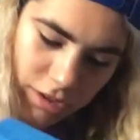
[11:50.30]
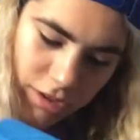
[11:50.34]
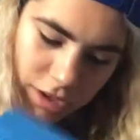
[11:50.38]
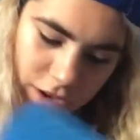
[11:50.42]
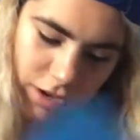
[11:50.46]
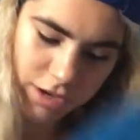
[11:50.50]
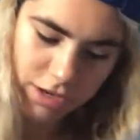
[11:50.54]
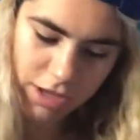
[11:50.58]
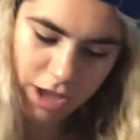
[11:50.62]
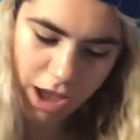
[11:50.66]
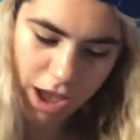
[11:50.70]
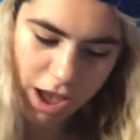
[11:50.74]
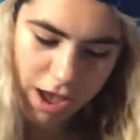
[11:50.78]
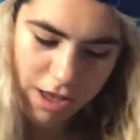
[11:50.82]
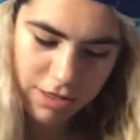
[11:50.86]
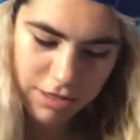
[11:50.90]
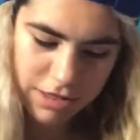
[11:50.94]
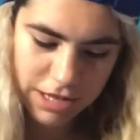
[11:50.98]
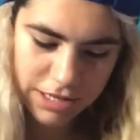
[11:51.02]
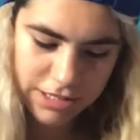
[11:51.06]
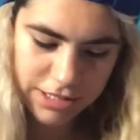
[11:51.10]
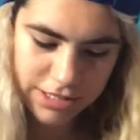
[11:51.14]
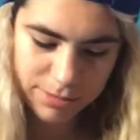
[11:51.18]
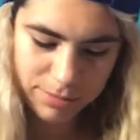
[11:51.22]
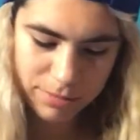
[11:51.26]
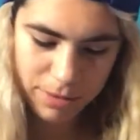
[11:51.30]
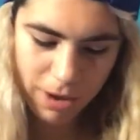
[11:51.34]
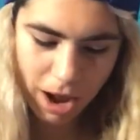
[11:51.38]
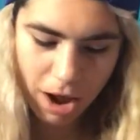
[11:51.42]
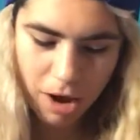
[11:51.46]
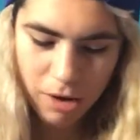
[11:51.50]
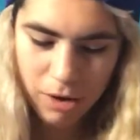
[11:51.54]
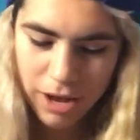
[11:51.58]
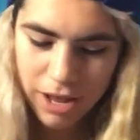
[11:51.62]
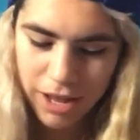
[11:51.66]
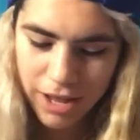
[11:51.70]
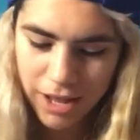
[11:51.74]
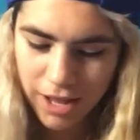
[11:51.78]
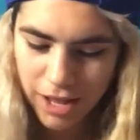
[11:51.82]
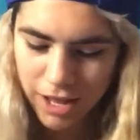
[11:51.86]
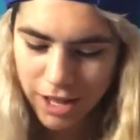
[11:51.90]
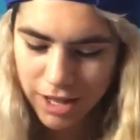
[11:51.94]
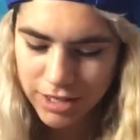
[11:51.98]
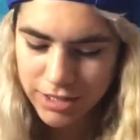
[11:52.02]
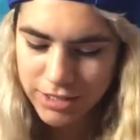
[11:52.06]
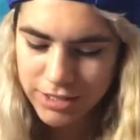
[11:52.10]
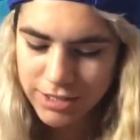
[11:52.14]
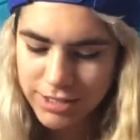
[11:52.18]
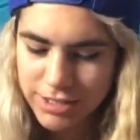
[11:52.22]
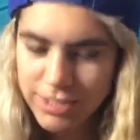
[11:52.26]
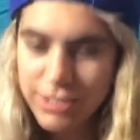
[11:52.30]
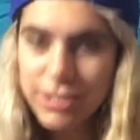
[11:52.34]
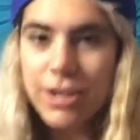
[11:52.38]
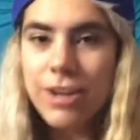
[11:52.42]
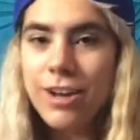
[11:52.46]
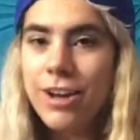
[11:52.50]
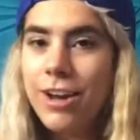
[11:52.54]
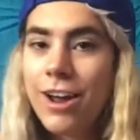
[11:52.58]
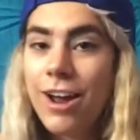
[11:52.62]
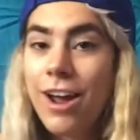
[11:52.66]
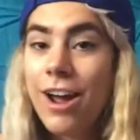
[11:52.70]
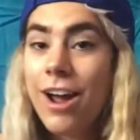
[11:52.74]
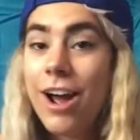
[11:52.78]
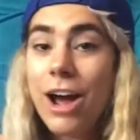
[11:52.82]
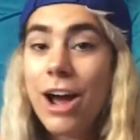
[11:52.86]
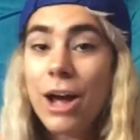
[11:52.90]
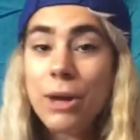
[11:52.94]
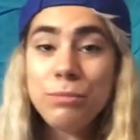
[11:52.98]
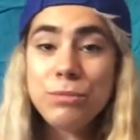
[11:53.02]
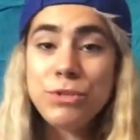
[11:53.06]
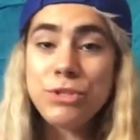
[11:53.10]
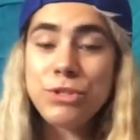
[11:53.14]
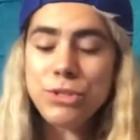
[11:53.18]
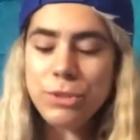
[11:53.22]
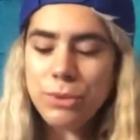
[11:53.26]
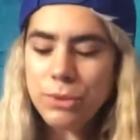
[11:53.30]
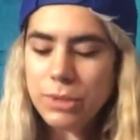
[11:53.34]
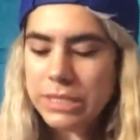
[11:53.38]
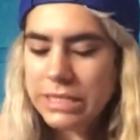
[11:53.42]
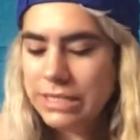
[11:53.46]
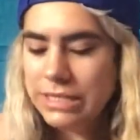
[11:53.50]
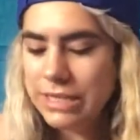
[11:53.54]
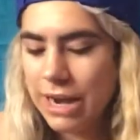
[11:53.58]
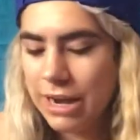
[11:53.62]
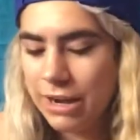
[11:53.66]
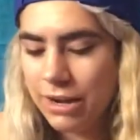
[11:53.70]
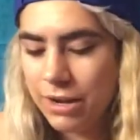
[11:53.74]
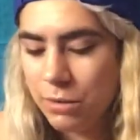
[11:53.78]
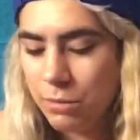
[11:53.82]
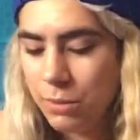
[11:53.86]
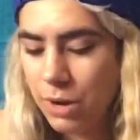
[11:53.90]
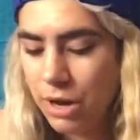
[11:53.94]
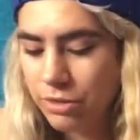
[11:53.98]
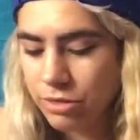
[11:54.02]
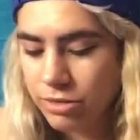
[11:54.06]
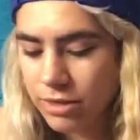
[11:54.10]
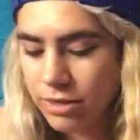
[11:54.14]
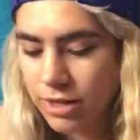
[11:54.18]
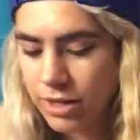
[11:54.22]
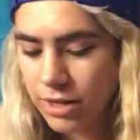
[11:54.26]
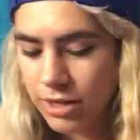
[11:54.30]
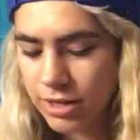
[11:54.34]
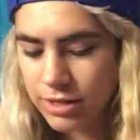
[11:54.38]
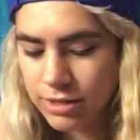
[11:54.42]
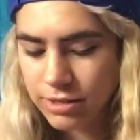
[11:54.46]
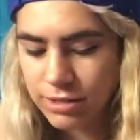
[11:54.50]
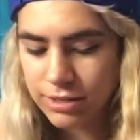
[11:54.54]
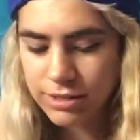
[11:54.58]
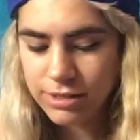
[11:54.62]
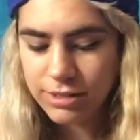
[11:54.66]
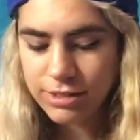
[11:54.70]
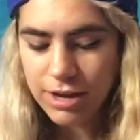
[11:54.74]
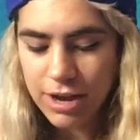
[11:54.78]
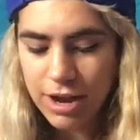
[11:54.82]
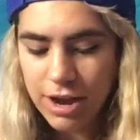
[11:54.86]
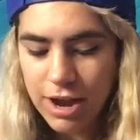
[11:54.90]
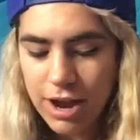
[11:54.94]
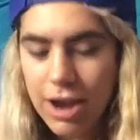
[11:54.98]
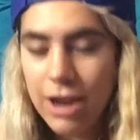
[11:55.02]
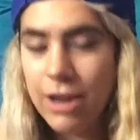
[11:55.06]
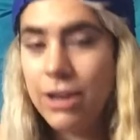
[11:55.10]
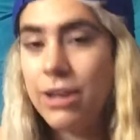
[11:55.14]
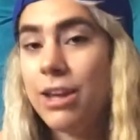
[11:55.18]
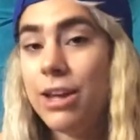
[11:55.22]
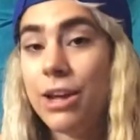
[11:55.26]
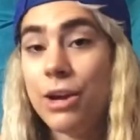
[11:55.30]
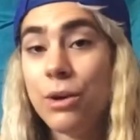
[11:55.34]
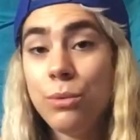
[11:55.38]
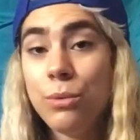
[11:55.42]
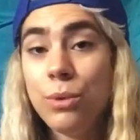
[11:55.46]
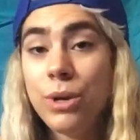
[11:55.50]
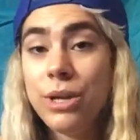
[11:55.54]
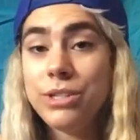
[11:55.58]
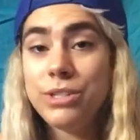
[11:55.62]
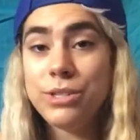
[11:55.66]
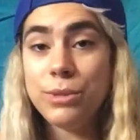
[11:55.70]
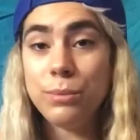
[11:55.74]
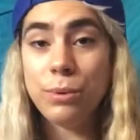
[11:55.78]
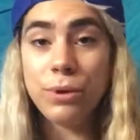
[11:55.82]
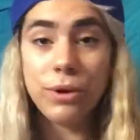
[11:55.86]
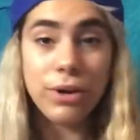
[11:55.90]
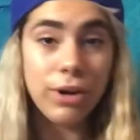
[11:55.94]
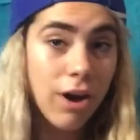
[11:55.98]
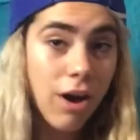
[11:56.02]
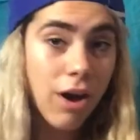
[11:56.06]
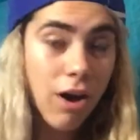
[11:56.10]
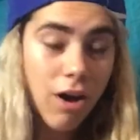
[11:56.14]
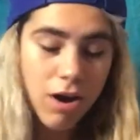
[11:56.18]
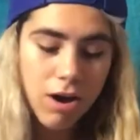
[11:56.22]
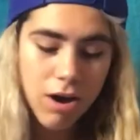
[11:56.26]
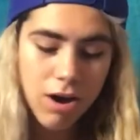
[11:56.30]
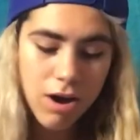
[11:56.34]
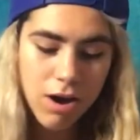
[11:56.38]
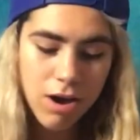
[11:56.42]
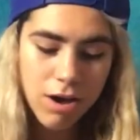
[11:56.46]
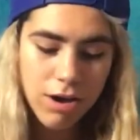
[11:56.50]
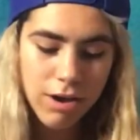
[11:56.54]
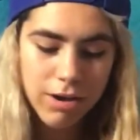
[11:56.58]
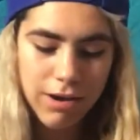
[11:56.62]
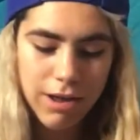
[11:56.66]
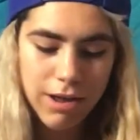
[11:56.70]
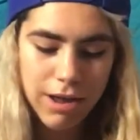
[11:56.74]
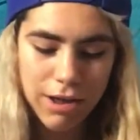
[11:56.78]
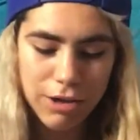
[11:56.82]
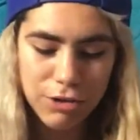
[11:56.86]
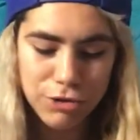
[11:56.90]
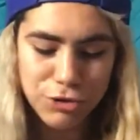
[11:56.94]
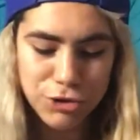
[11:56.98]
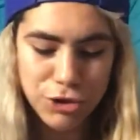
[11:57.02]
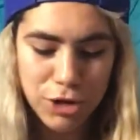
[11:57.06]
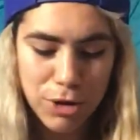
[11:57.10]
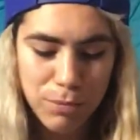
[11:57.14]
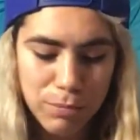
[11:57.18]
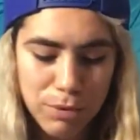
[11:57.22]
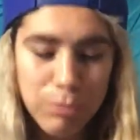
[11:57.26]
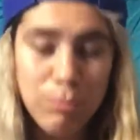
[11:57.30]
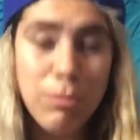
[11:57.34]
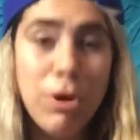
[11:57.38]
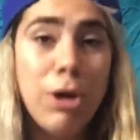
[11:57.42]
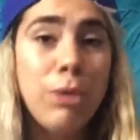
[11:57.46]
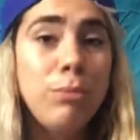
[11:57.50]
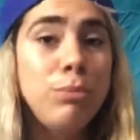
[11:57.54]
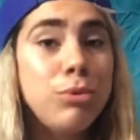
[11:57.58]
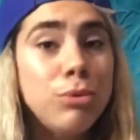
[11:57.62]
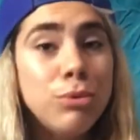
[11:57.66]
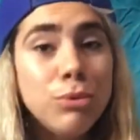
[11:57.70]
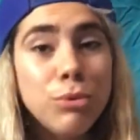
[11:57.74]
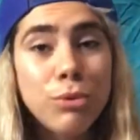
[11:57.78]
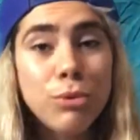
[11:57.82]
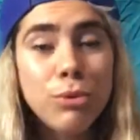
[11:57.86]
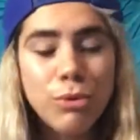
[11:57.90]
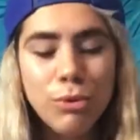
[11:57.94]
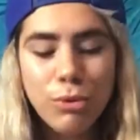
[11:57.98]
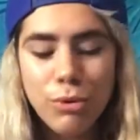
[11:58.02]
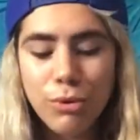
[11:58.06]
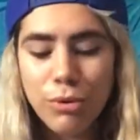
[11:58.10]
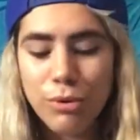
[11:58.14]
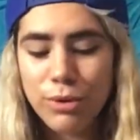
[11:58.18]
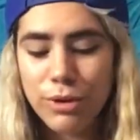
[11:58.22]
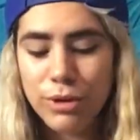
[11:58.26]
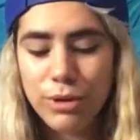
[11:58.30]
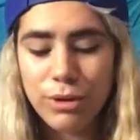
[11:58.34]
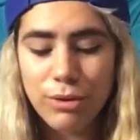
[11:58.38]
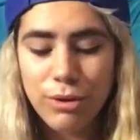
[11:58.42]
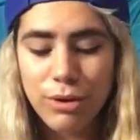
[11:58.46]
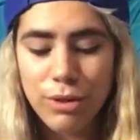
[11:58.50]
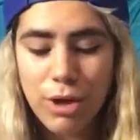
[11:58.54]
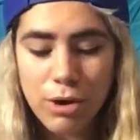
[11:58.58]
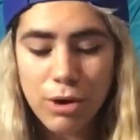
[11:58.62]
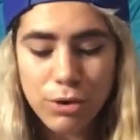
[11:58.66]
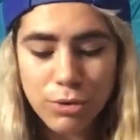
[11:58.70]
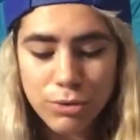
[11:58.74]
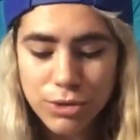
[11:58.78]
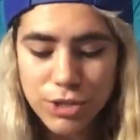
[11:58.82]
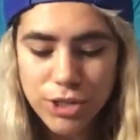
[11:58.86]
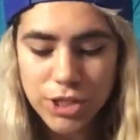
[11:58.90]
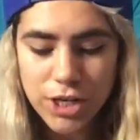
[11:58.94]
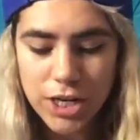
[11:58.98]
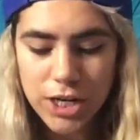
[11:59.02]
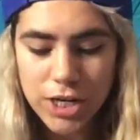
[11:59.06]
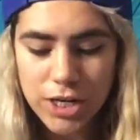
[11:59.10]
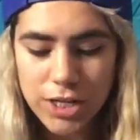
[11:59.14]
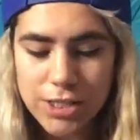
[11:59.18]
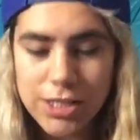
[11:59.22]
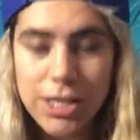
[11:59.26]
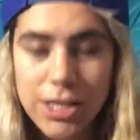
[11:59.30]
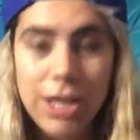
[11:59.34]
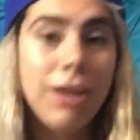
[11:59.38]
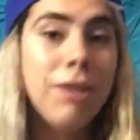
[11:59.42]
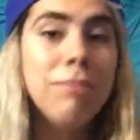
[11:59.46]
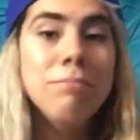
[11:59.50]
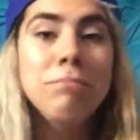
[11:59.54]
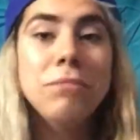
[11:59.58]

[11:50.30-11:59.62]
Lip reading: And yeah, that's about it. I'm so excited about this. I can't wait to put it on and jump in my pool and go to the ocean and take a